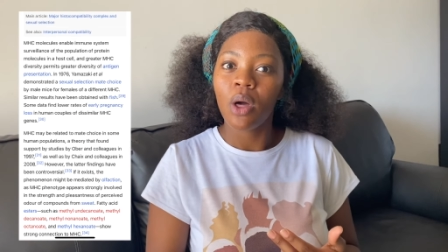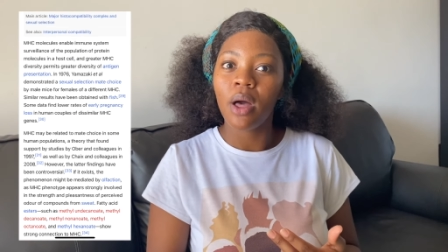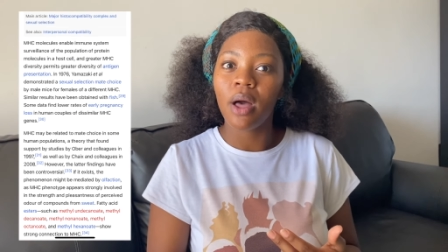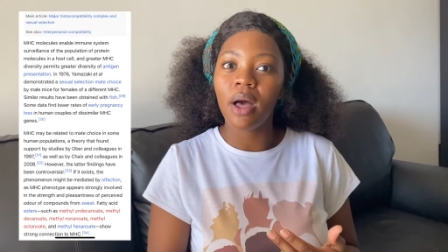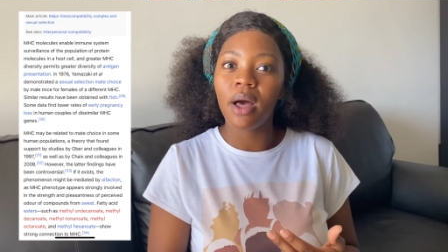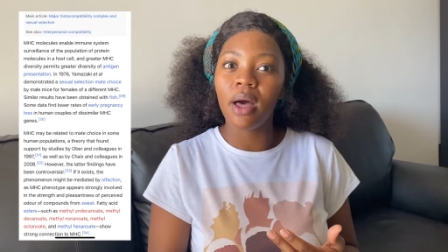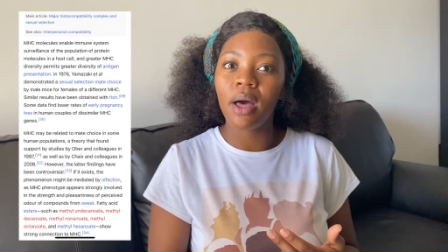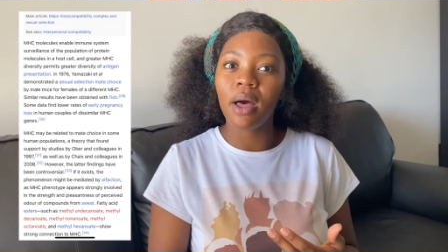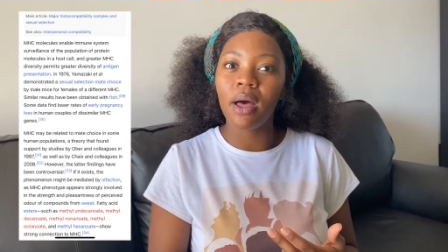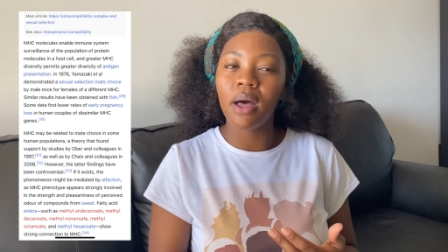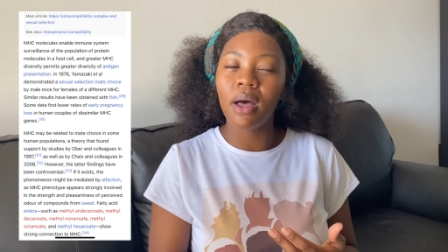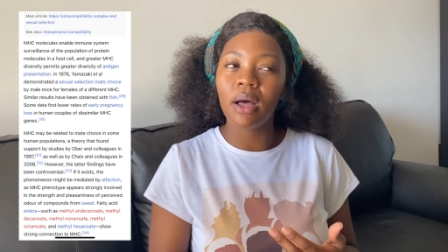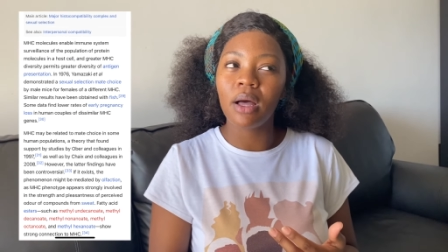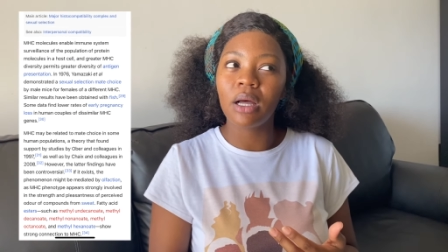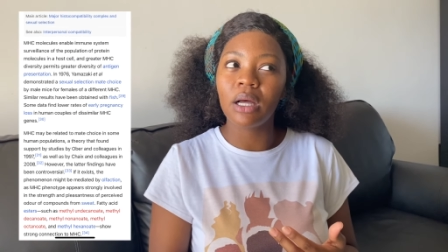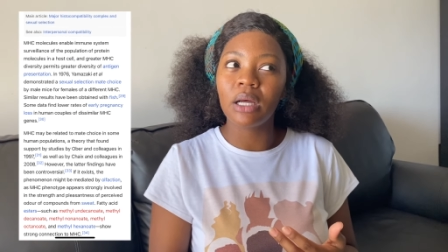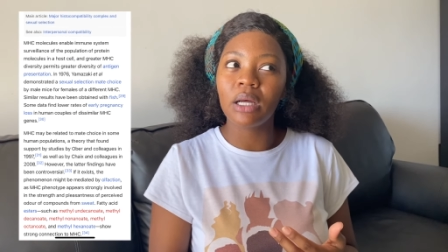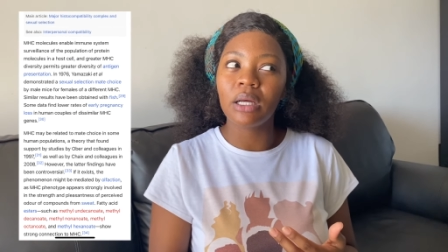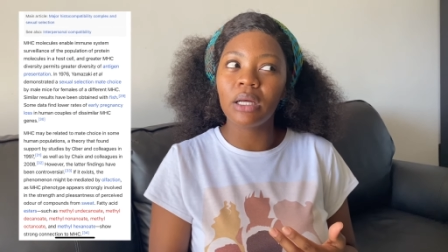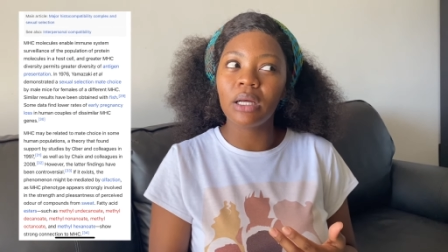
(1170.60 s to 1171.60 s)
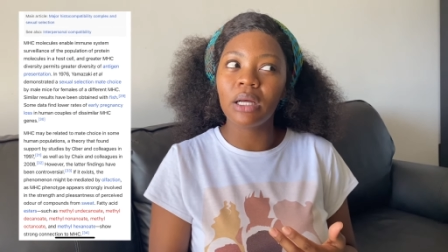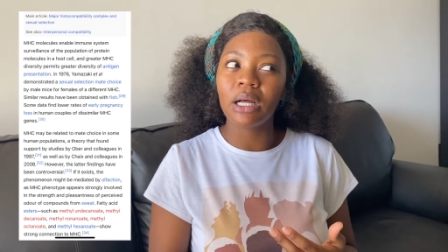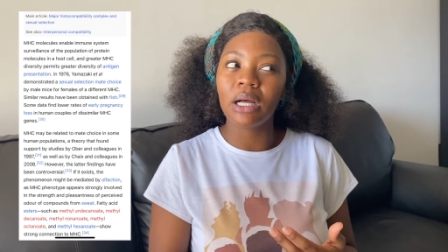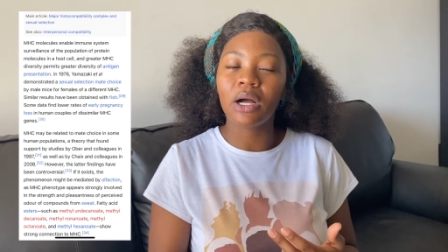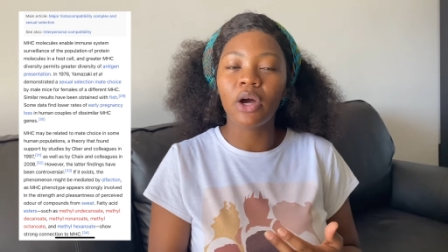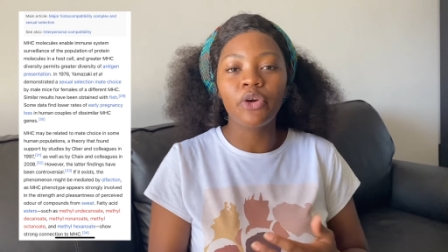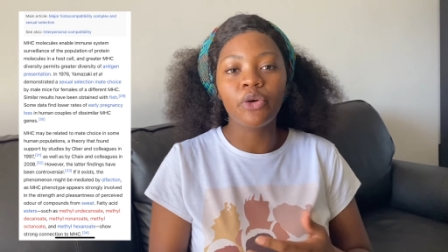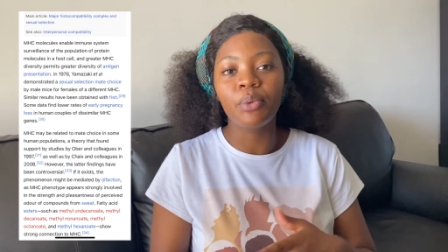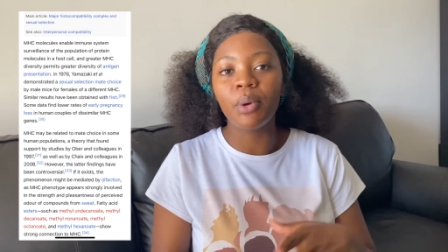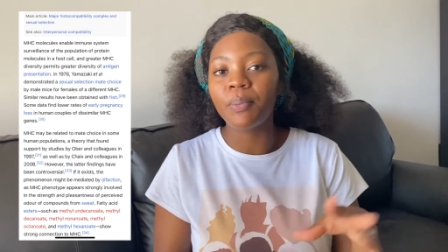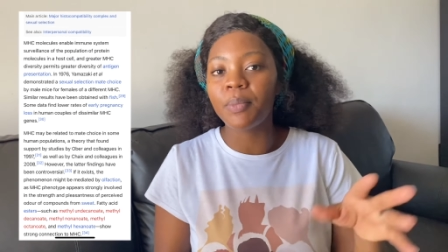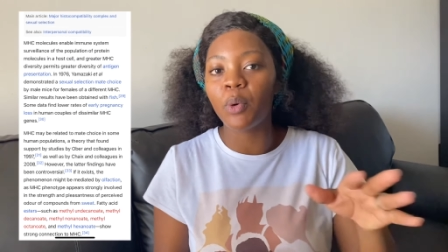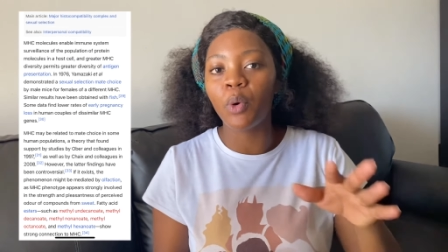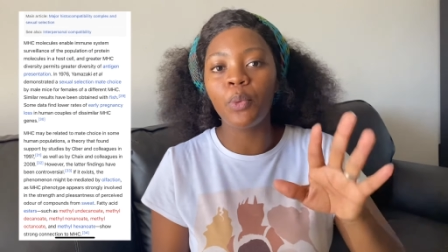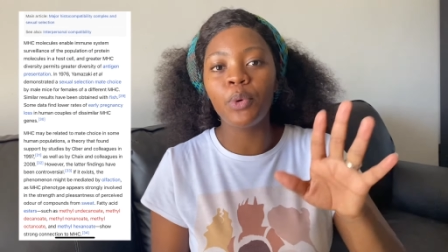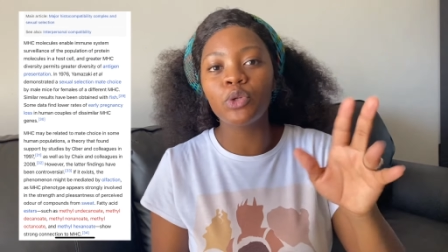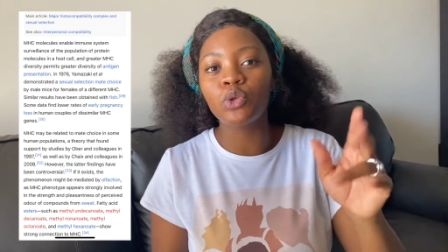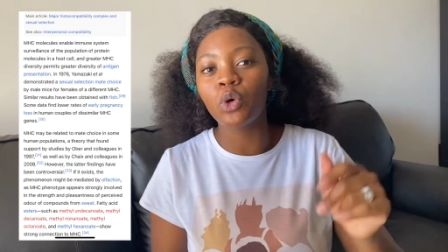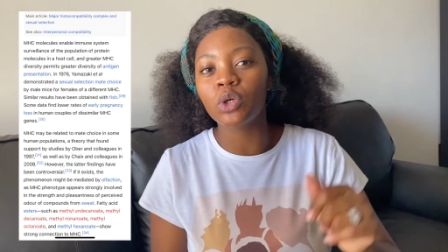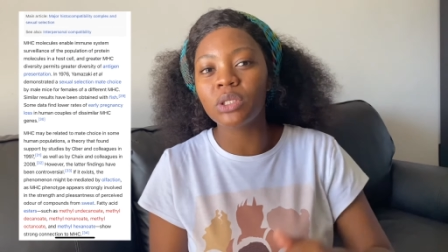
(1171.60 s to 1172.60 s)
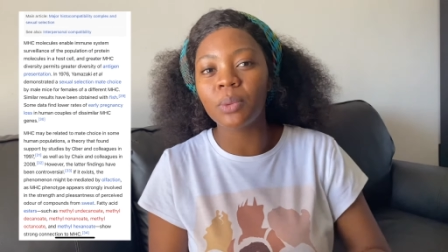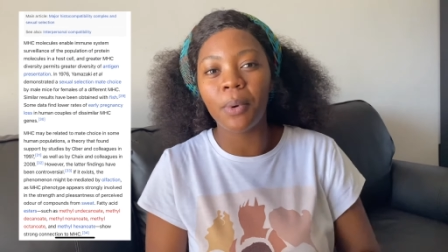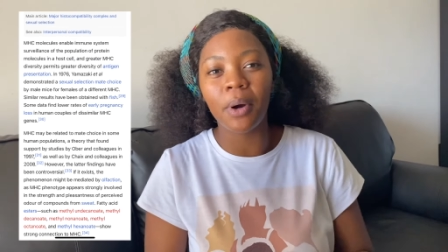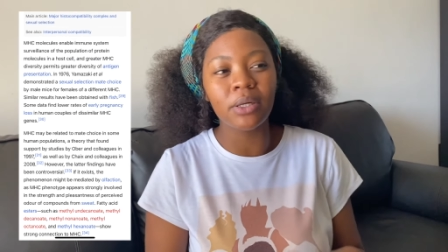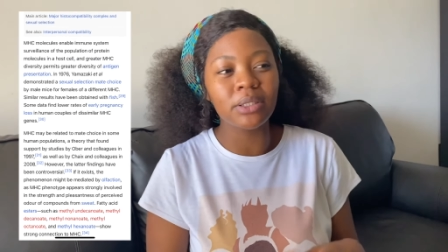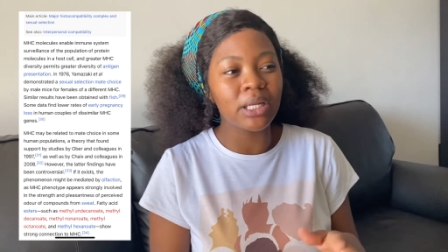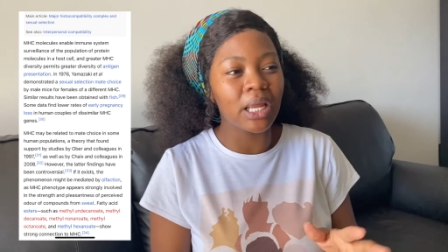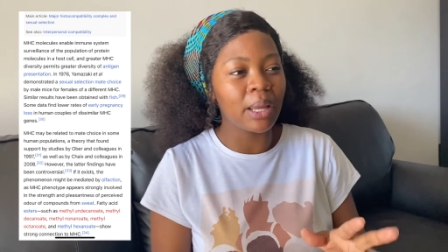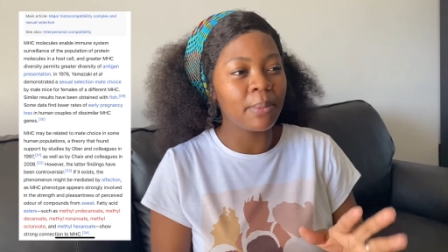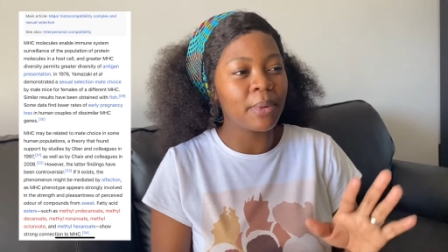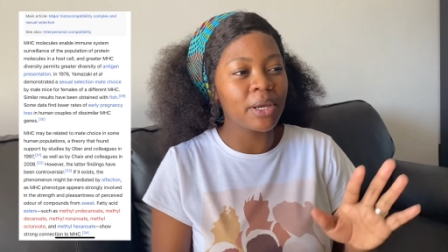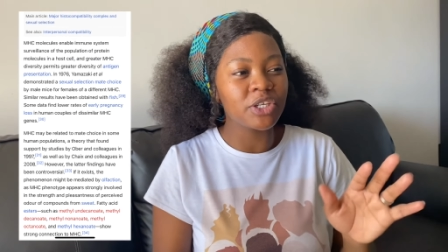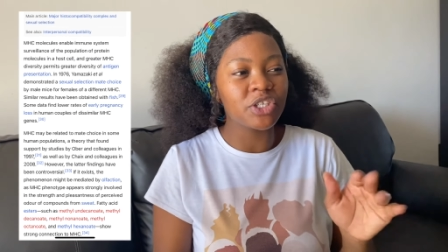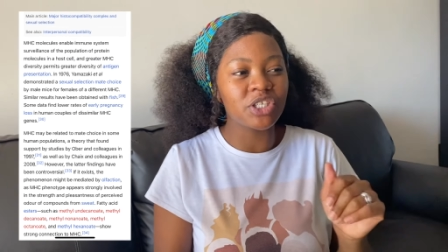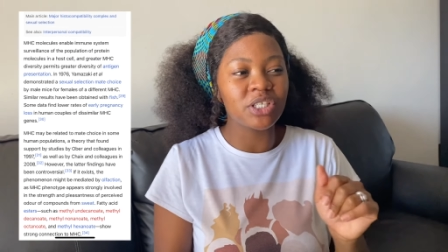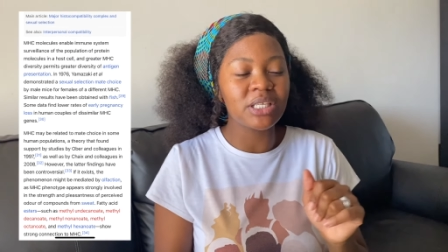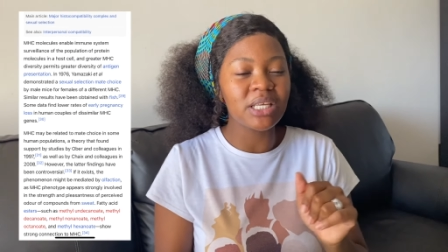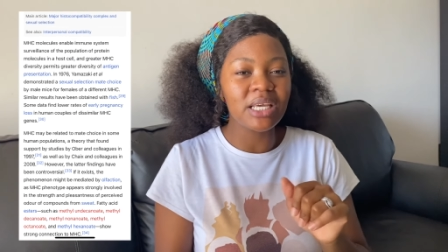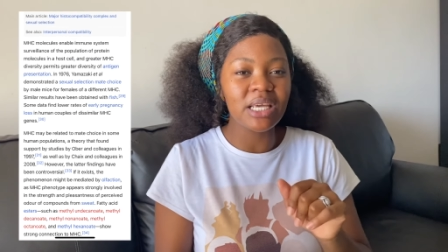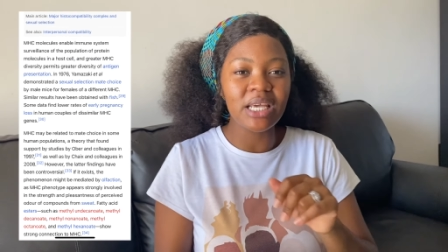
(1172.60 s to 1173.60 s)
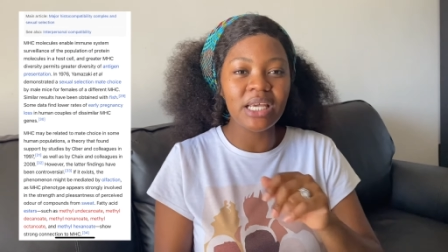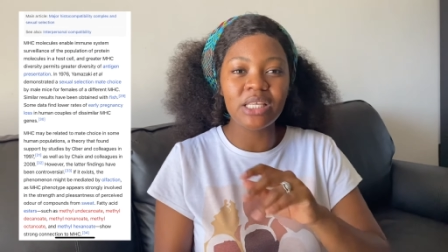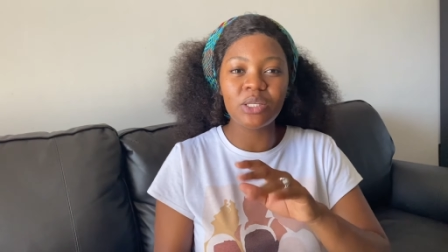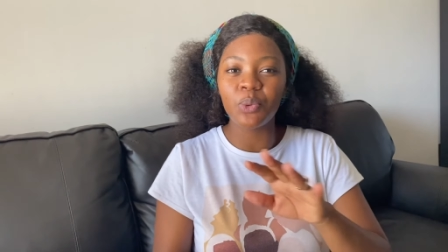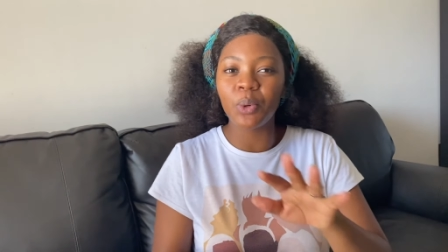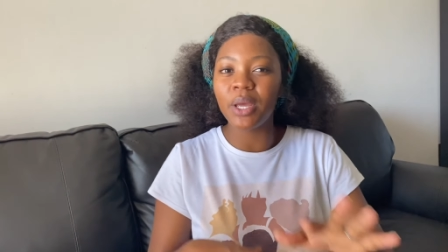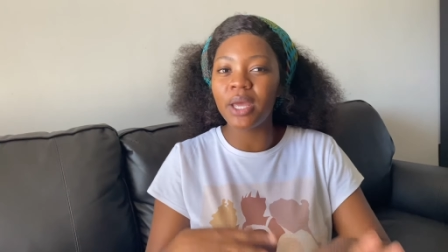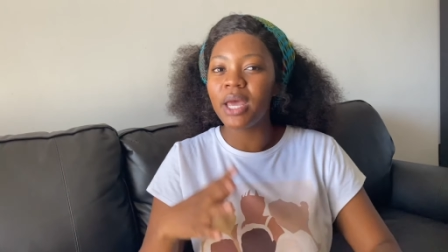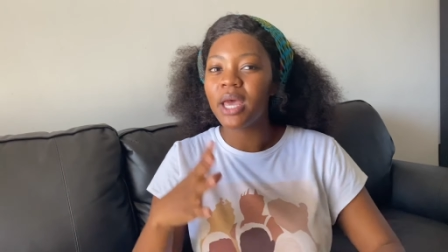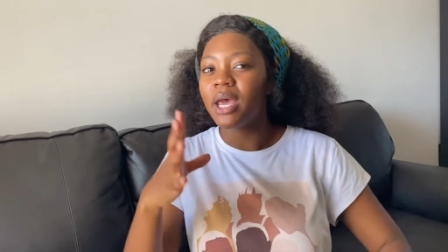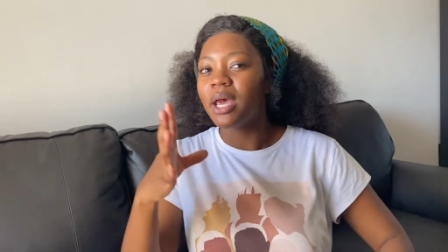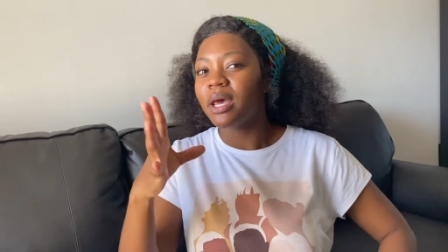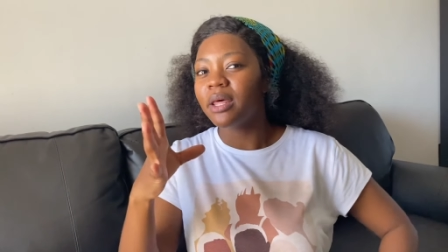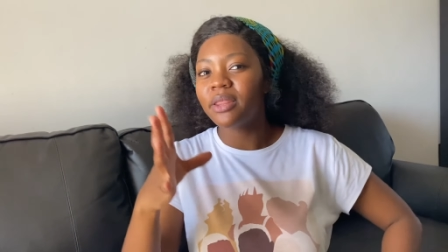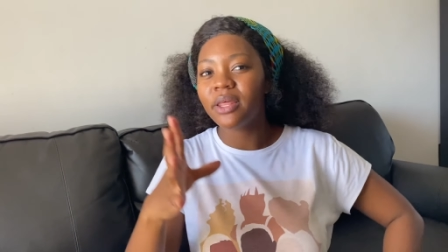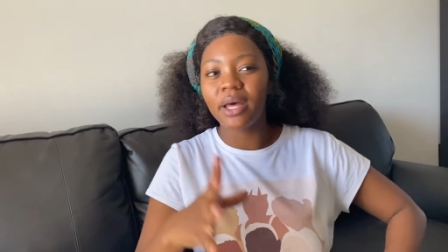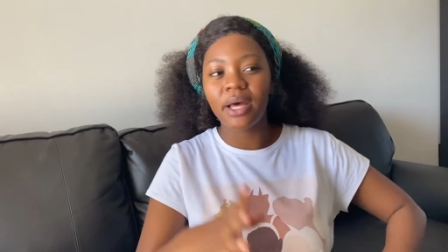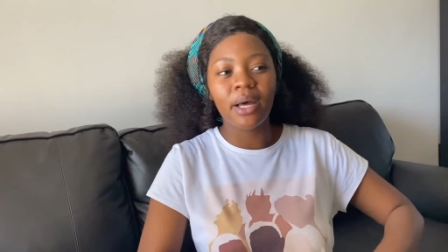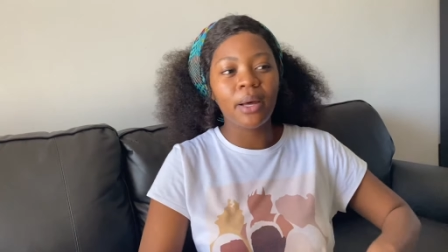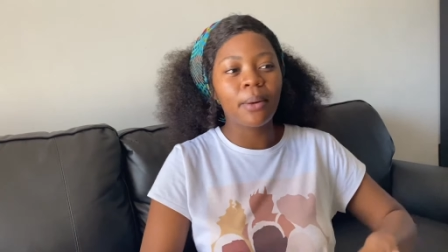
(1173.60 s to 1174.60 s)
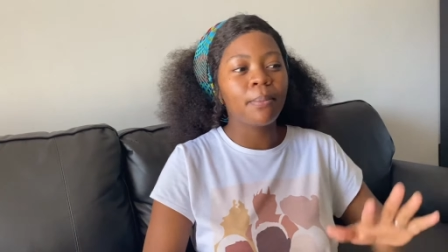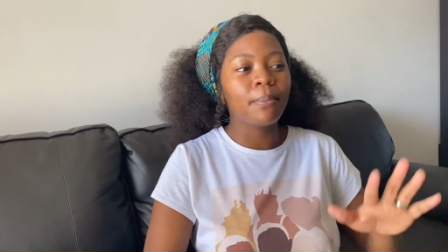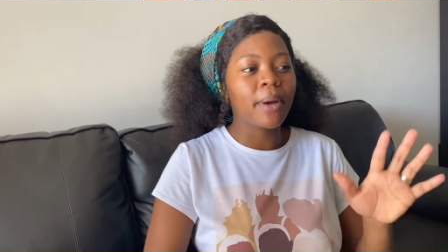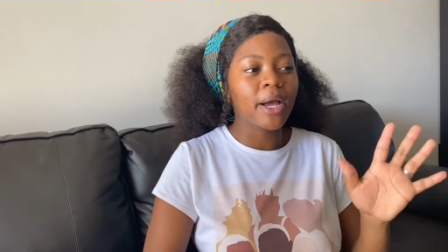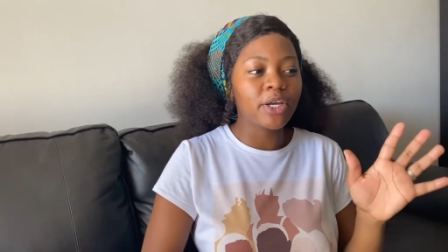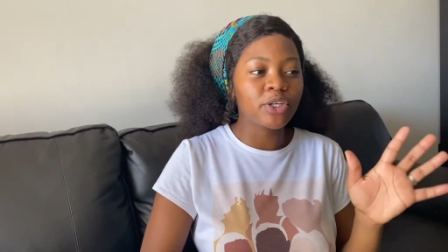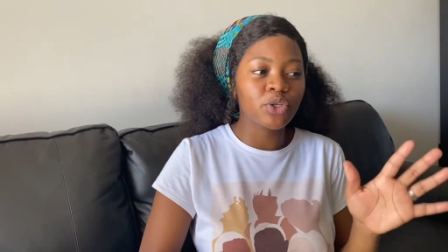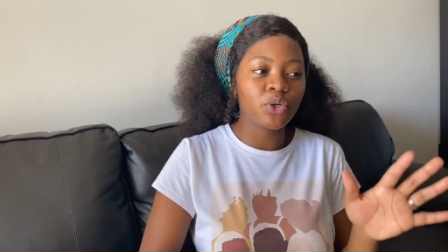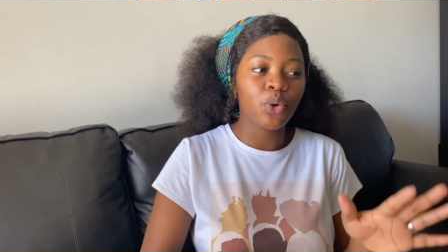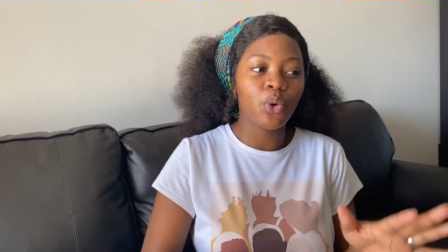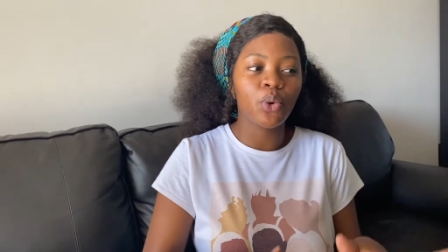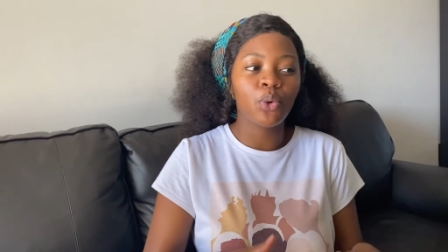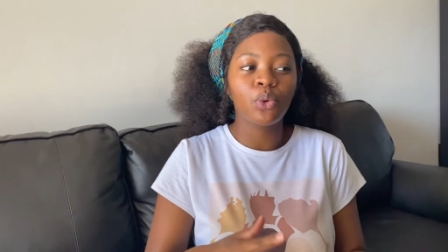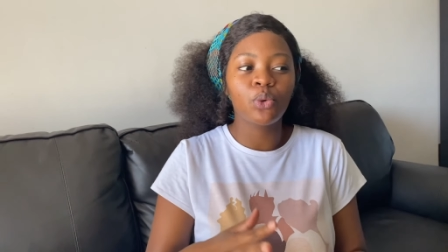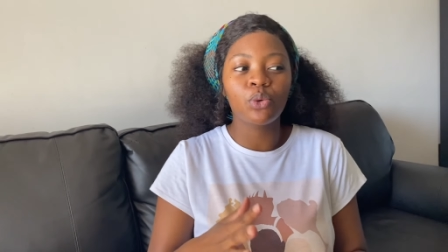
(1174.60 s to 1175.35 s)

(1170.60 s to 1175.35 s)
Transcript: uh, I can't remember, where we talked about M H Cs, where the mito